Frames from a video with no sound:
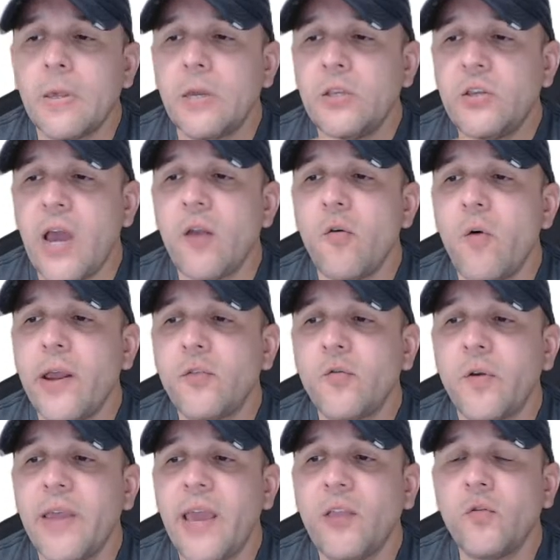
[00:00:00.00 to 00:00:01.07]
January
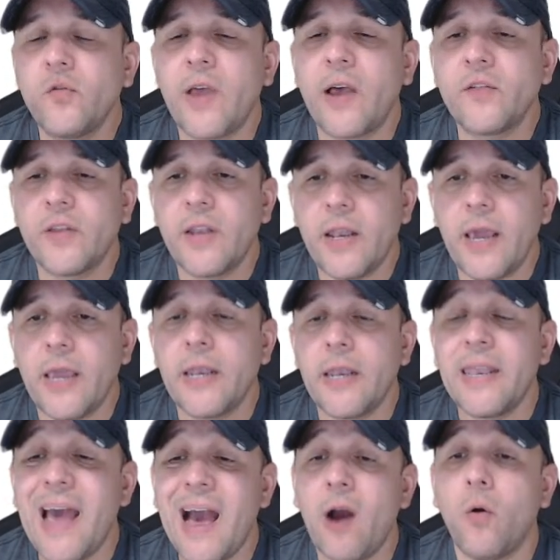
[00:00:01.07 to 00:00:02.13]
28, 2008.
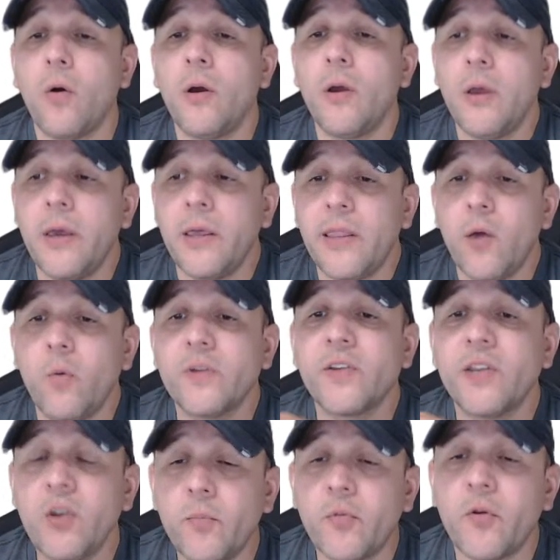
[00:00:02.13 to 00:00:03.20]
Now, there was a
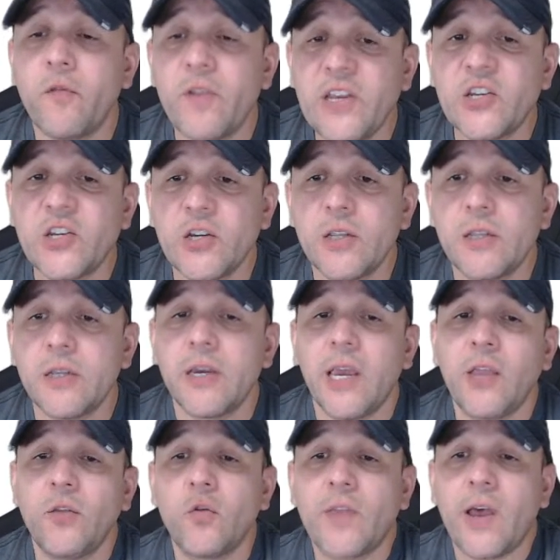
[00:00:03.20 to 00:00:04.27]
new provision
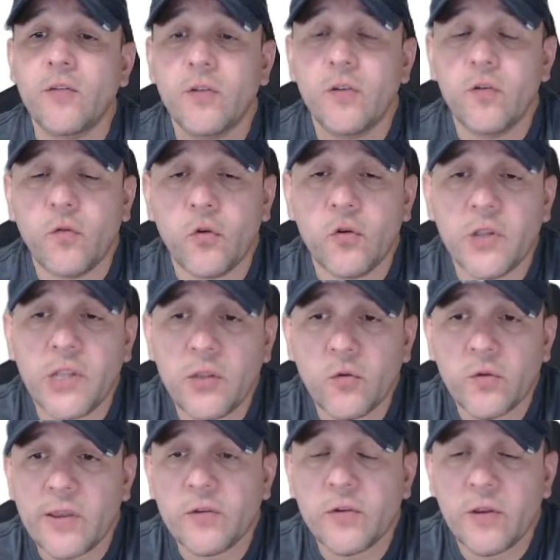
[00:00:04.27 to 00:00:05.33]
in 2014,
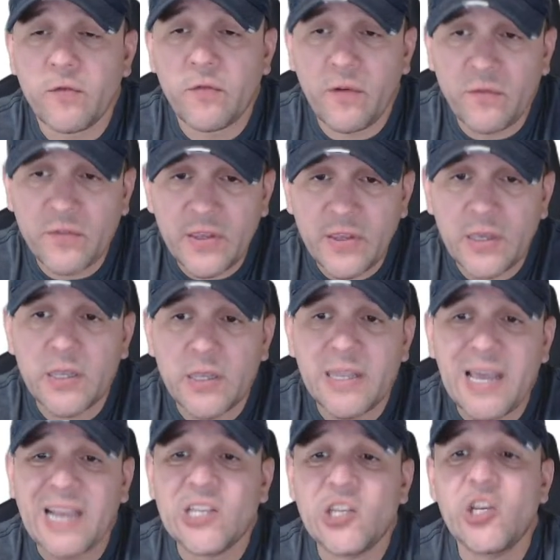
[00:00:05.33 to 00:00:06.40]
2015
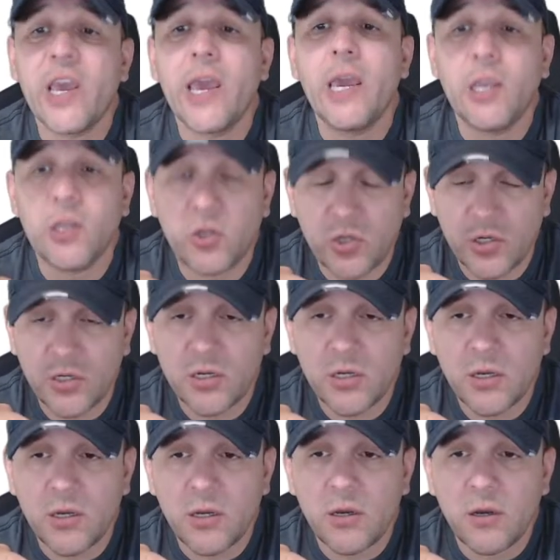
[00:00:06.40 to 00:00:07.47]
that changed.
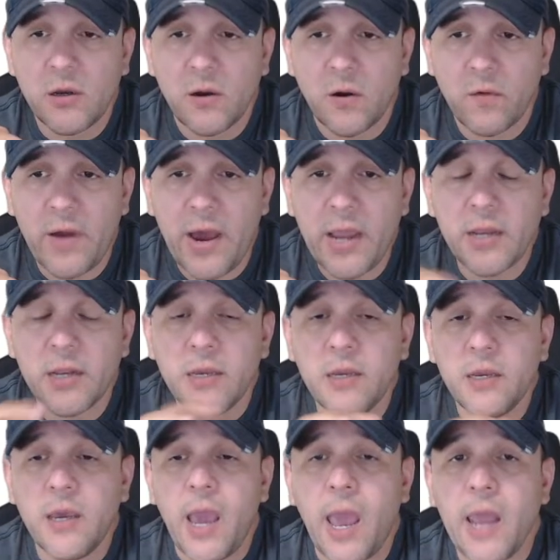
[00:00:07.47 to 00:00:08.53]
All right,
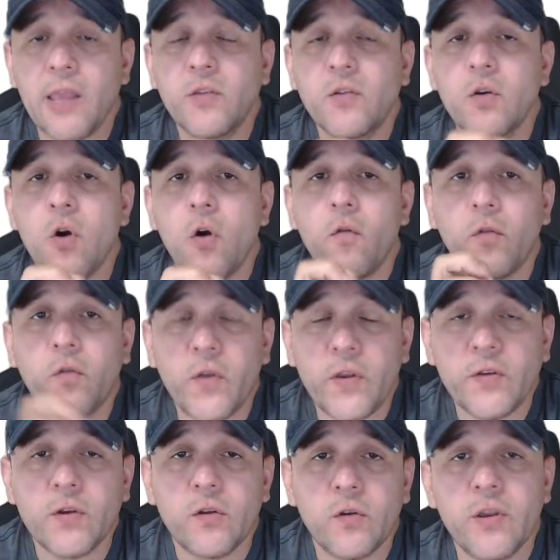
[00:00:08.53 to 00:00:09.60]
and it's to go from
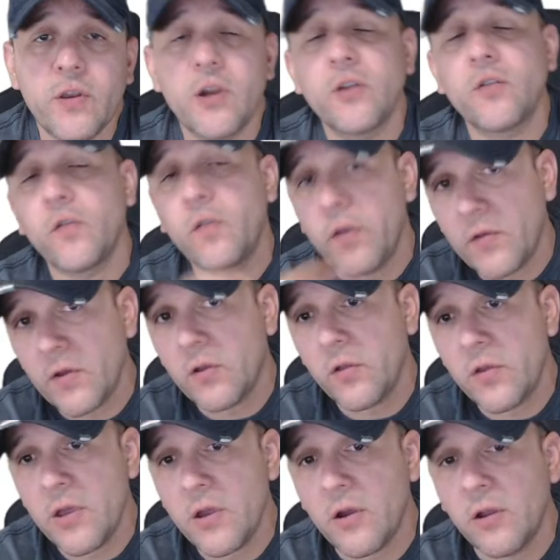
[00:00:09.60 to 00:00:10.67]
fiscal year to fiscal
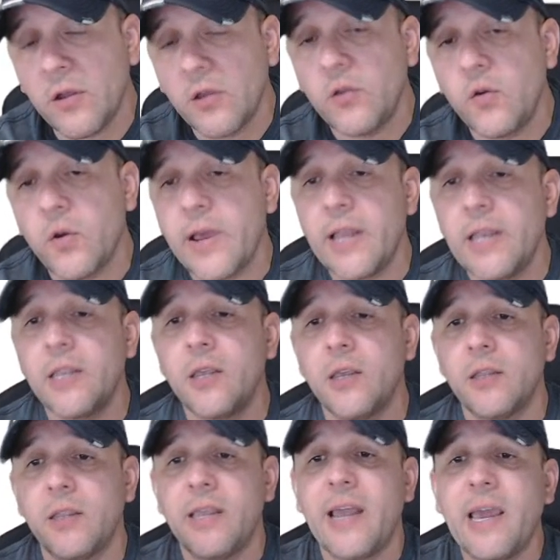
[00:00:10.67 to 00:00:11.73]
year. You can,
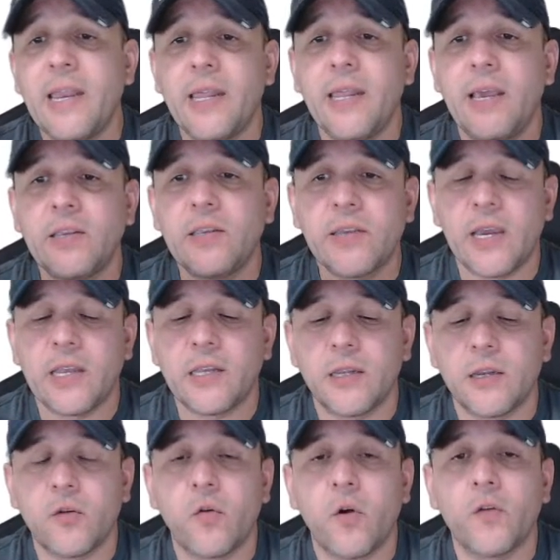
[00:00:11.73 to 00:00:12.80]
the 90 days can
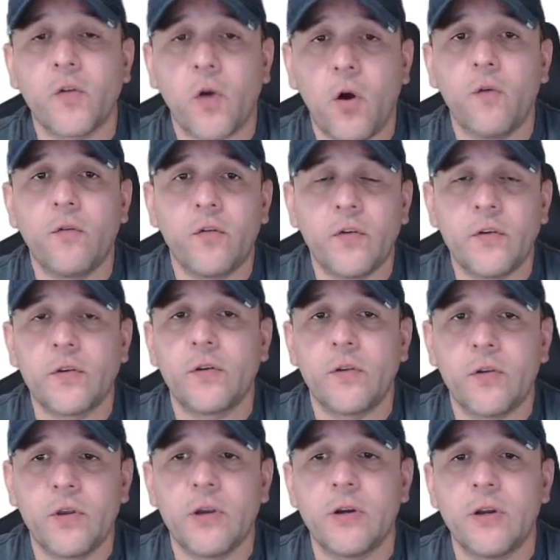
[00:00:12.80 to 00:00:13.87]
cross over fiscal
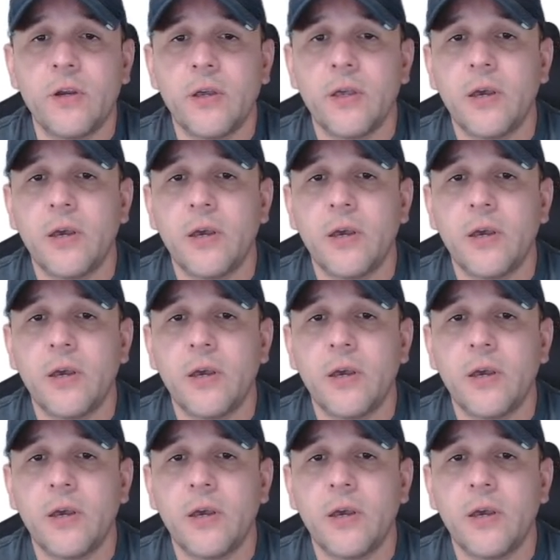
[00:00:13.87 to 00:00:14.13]
year.